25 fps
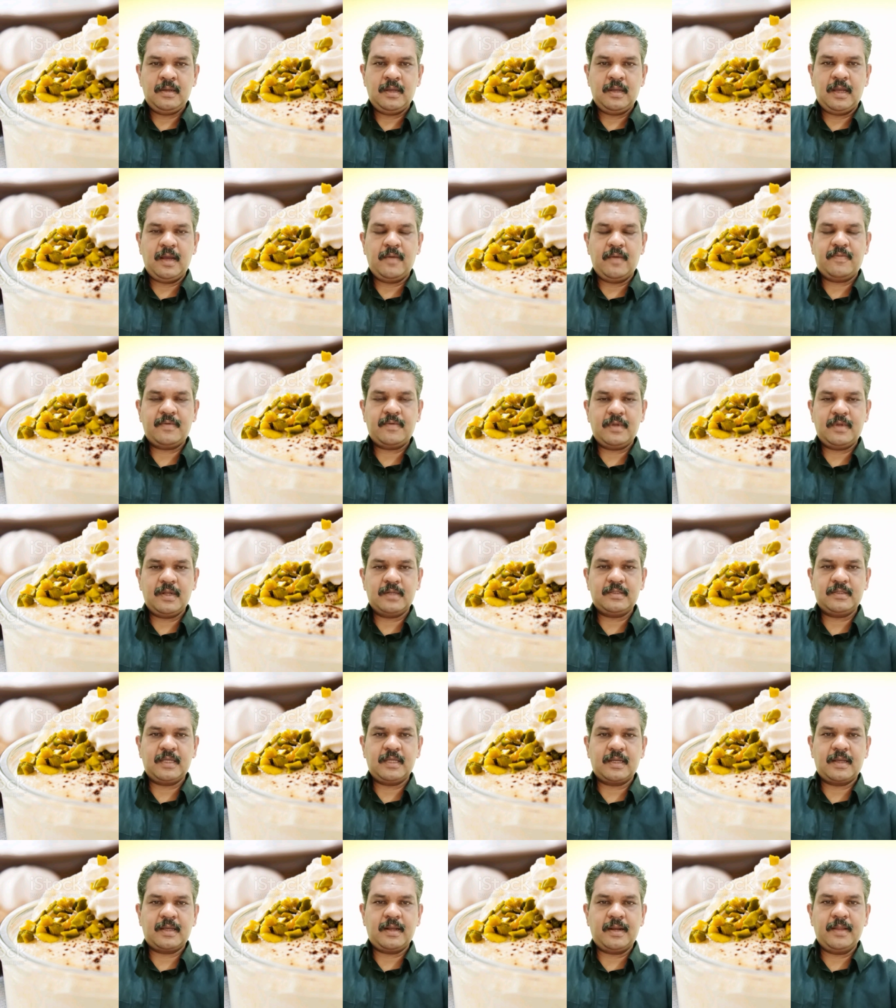After
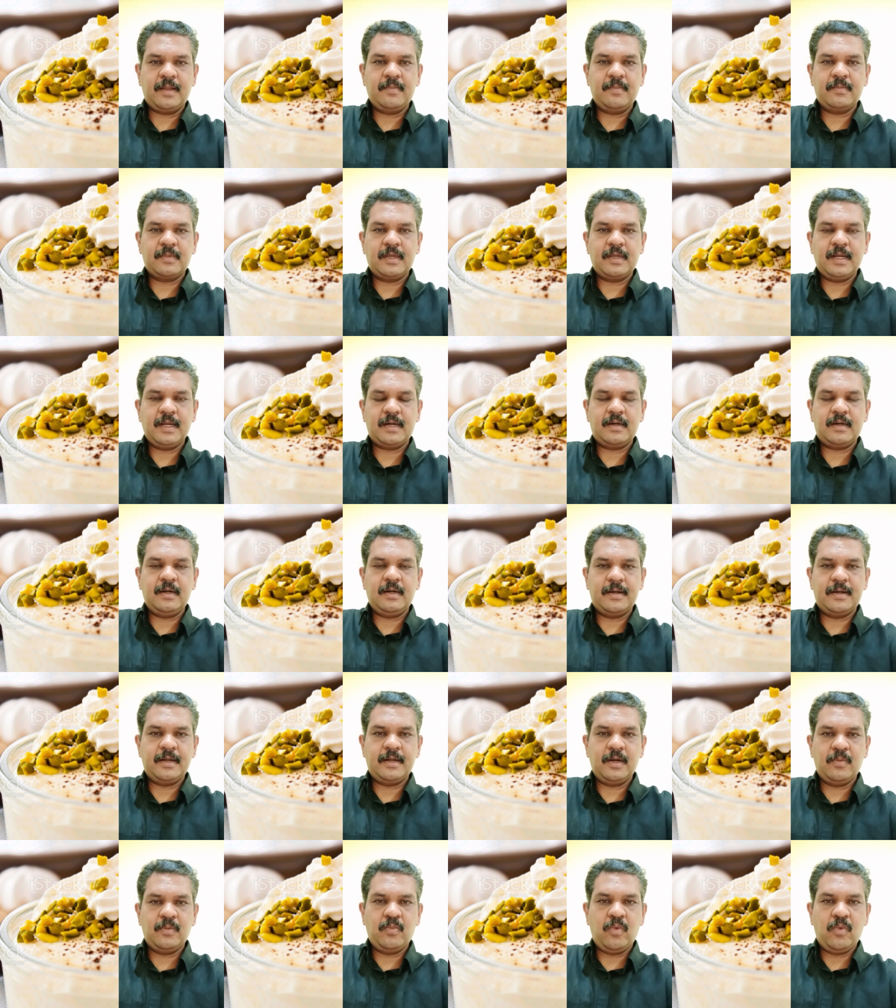the cream get
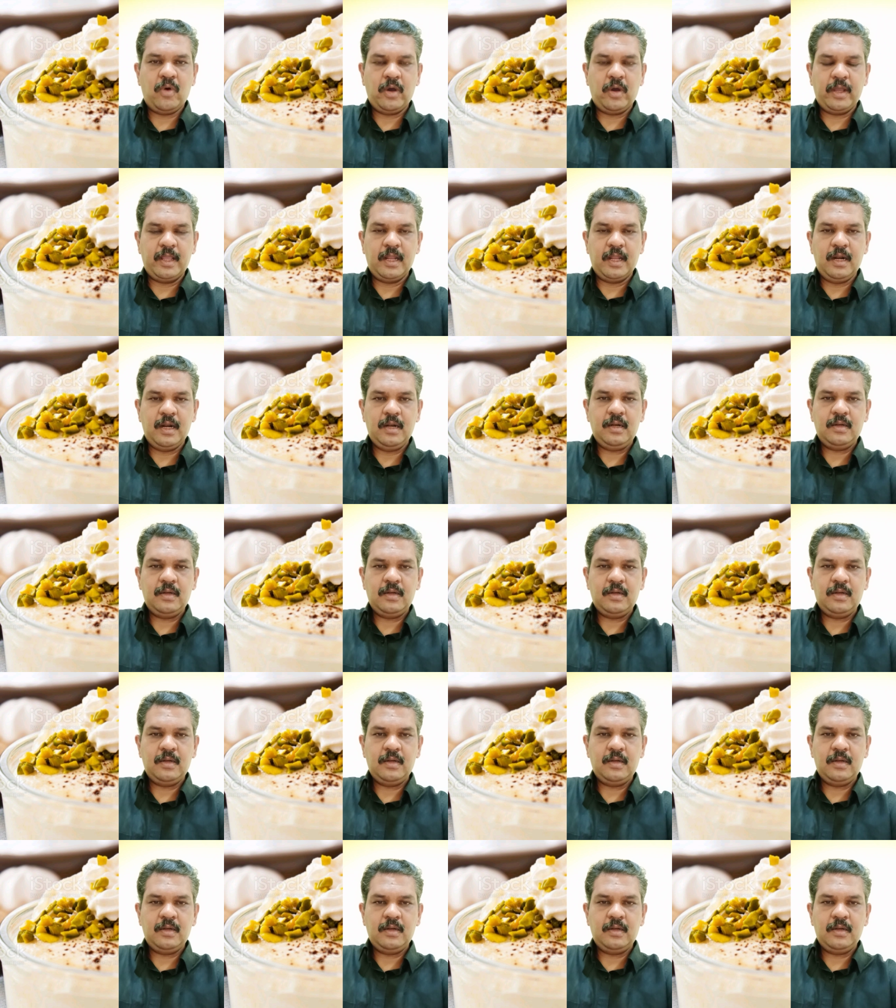little boil,